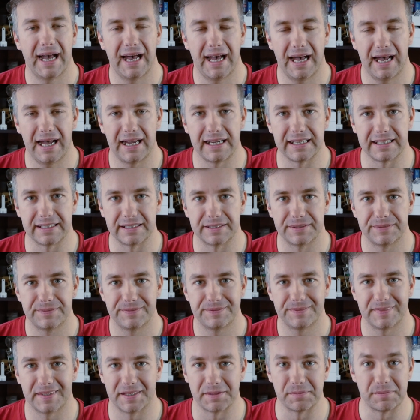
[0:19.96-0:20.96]
Hi,
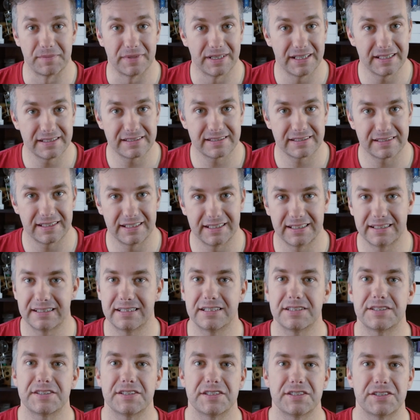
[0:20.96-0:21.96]
I'm Matt, and
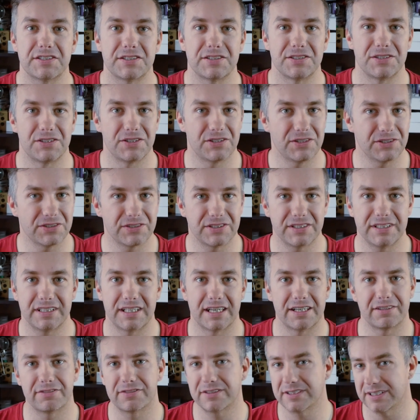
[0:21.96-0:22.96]
this is Not
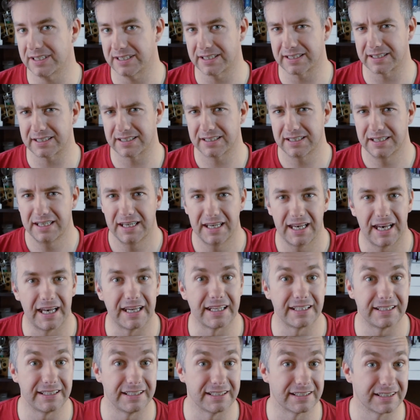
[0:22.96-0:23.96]
Enough Tech.
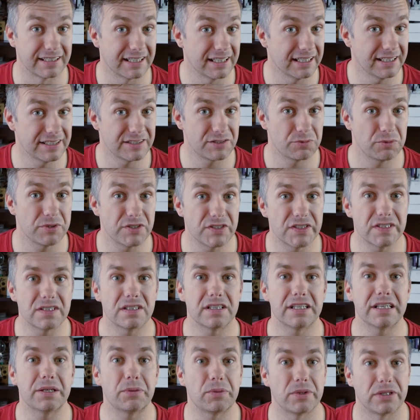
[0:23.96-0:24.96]
ITEAD guys
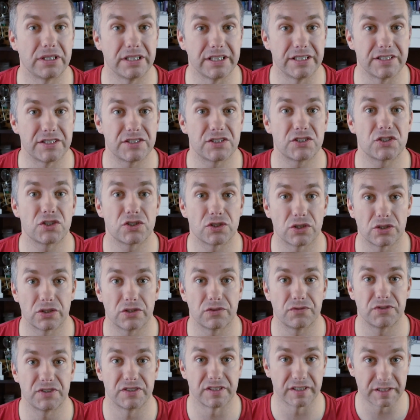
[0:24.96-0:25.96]
recently released
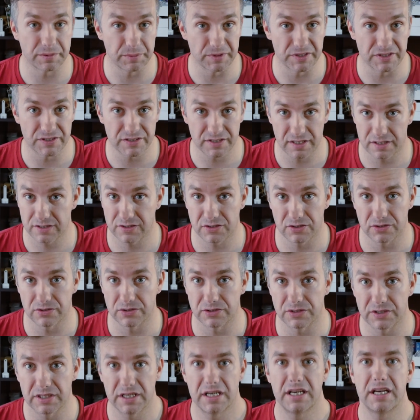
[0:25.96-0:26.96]
Sonoff ZigBee
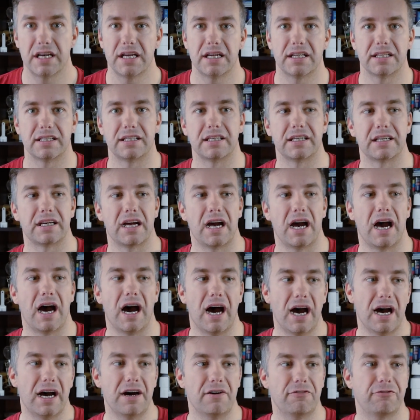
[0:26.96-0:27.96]
sensors. They
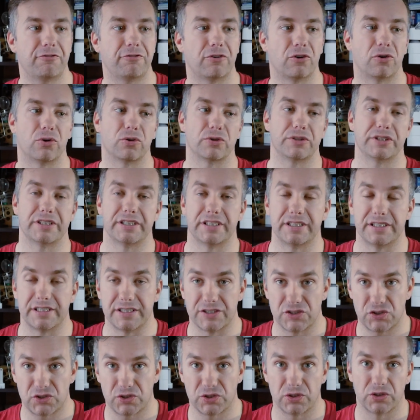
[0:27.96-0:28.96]
are for the
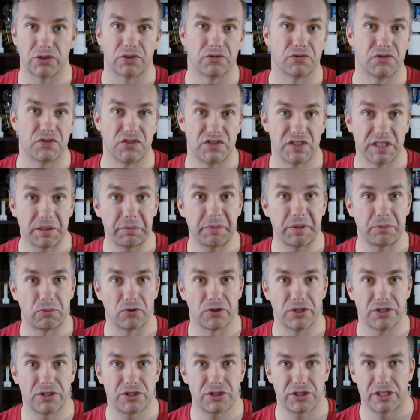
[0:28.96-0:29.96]
Sonoff ZigBee
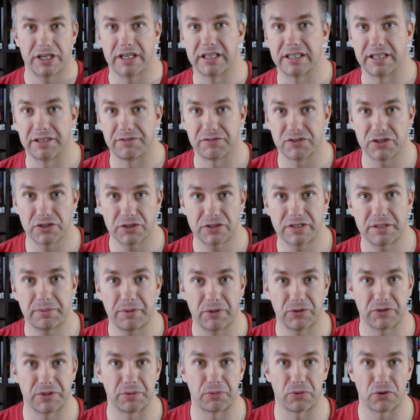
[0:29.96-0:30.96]
bridge, and I've talked
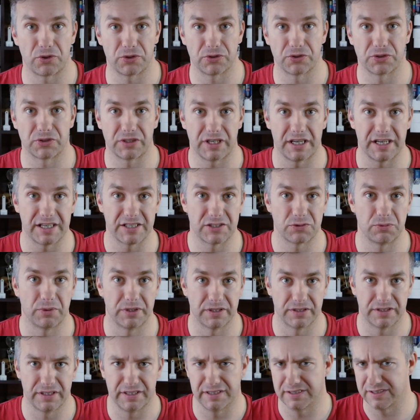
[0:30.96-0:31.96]
about the product as
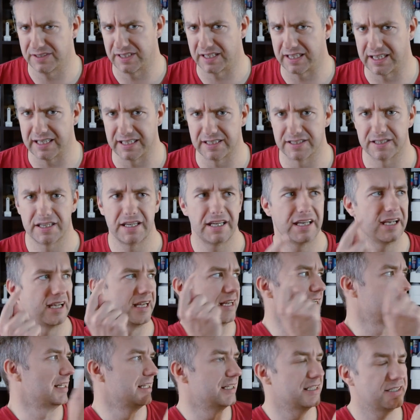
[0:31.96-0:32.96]
one as the kit
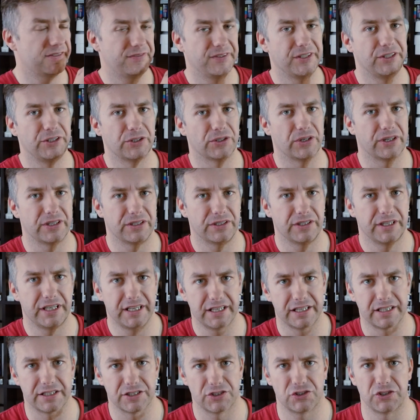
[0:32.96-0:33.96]
in this video
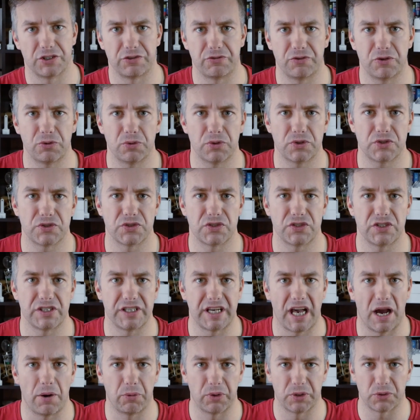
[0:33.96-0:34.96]
here. So if you want to
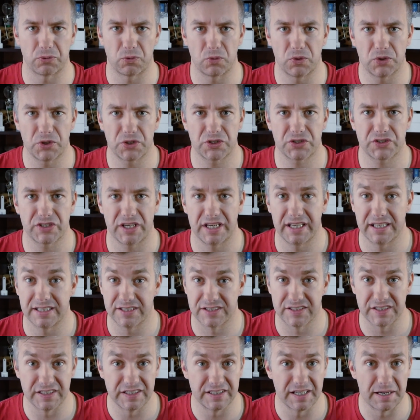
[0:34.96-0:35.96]
see how it works and
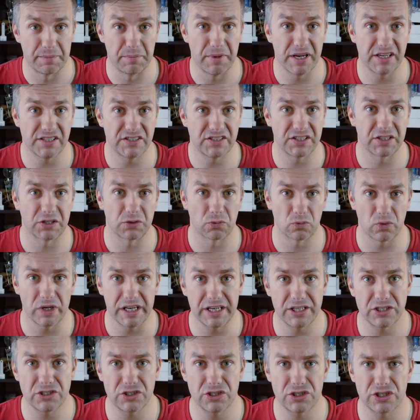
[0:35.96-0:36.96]
see the amazing
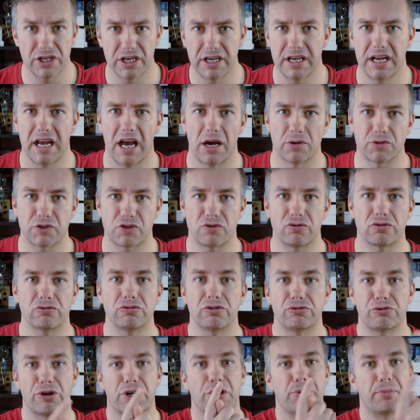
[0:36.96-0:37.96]
range, I would
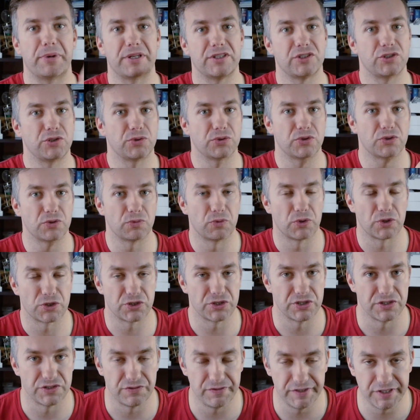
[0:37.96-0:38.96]
strongly recommend you to
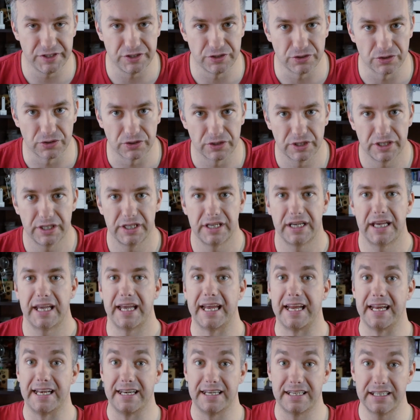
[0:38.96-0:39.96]
watch this video.
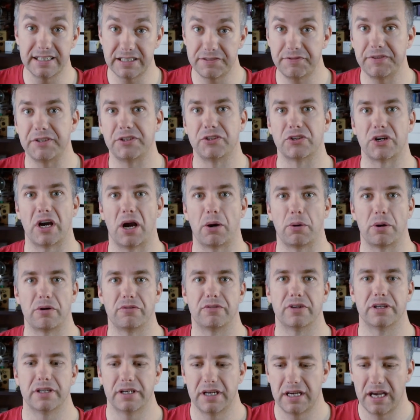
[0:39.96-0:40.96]
In this video,
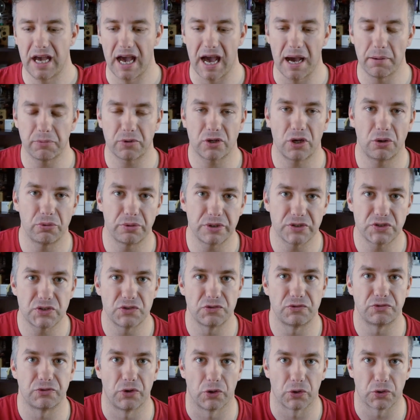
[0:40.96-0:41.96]
however, I'm going to
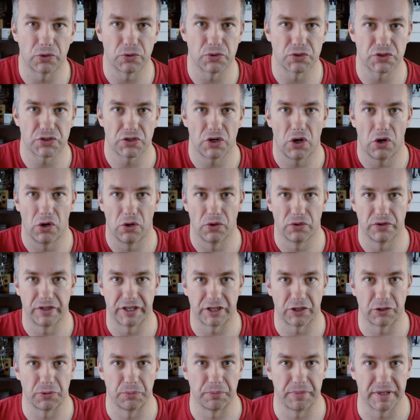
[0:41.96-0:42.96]
focus on the
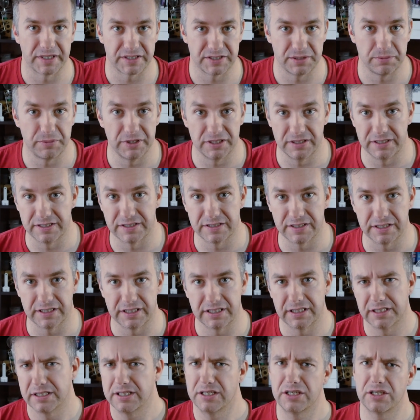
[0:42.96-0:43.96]
compatibility.